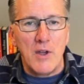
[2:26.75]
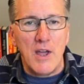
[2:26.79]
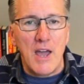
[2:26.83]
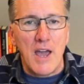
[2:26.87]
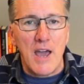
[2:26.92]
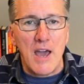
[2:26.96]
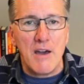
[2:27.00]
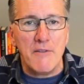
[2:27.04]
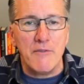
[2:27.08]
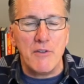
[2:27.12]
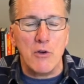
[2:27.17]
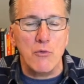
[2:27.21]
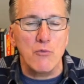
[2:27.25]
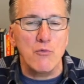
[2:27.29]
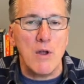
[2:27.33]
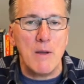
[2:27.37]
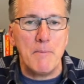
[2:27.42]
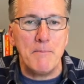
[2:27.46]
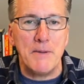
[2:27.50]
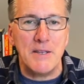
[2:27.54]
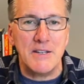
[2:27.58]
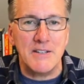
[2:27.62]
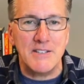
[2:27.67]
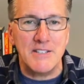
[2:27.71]
have a
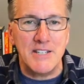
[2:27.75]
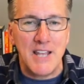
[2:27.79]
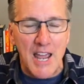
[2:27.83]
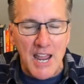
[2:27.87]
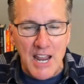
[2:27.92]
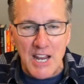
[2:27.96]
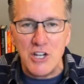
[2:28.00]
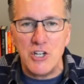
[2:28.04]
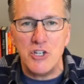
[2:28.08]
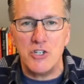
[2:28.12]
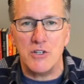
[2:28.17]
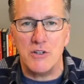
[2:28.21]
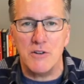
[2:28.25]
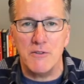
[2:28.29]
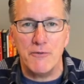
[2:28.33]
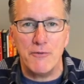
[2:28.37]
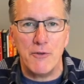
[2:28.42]
reputation